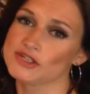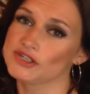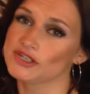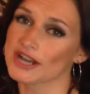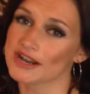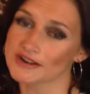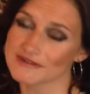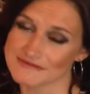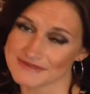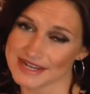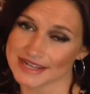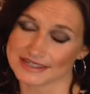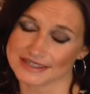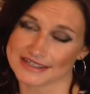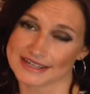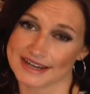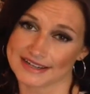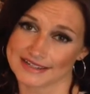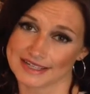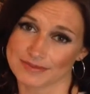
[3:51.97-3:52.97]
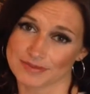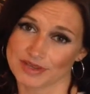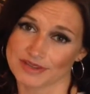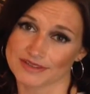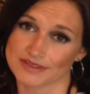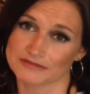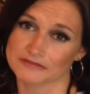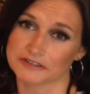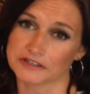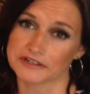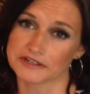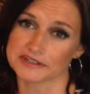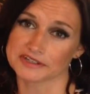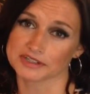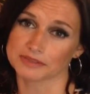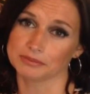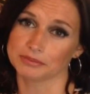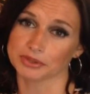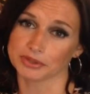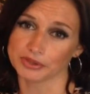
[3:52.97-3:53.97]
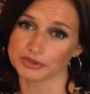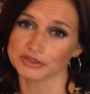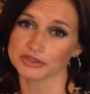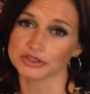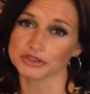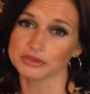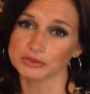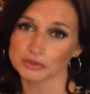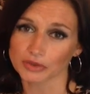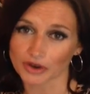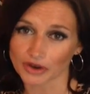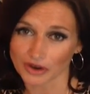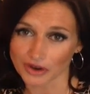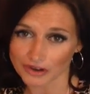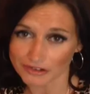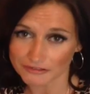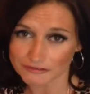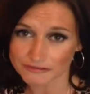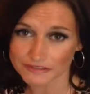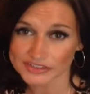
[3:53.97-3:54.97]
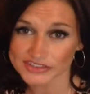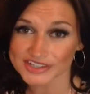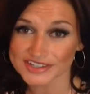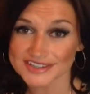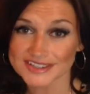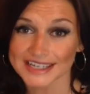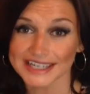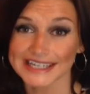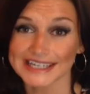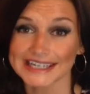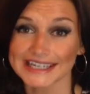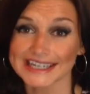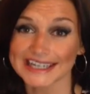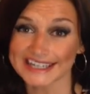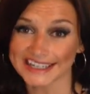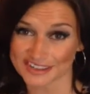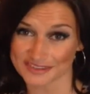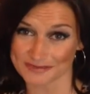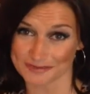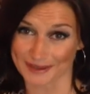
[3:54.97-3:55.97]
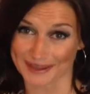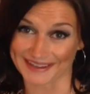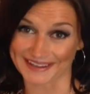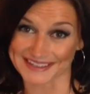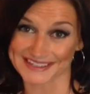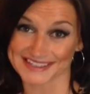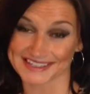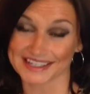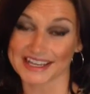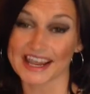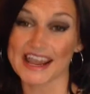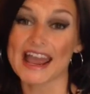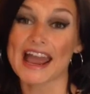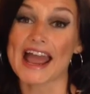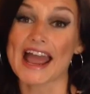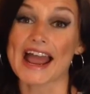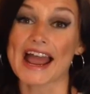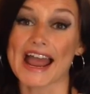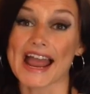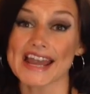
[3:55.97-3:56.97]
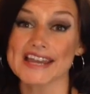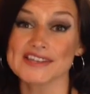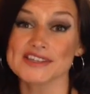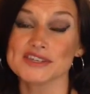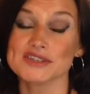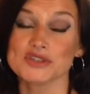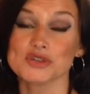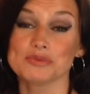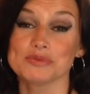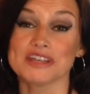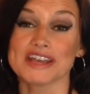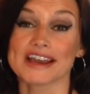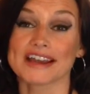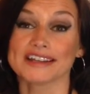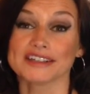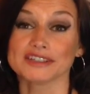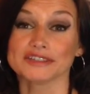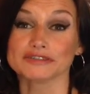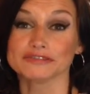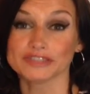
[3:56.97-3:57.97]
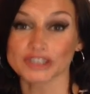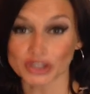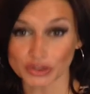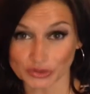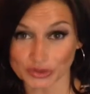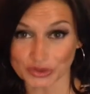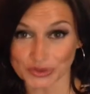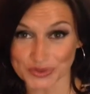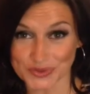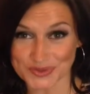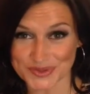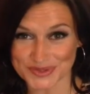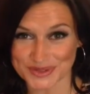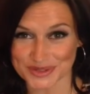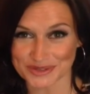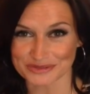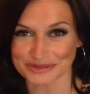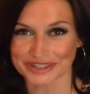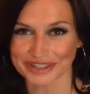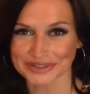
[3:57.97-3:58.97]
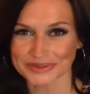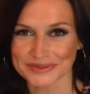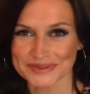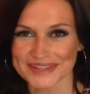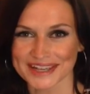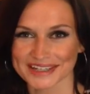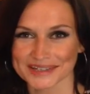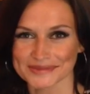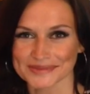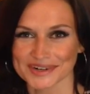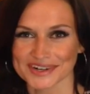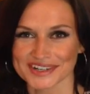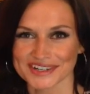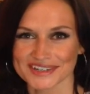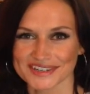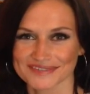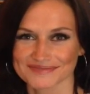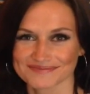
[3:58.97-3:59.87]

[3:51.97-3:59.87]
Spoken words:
don't let a tatty piece of furniture put you off. Just a lick of paint and you'll be adding a few noughts to the final selling price.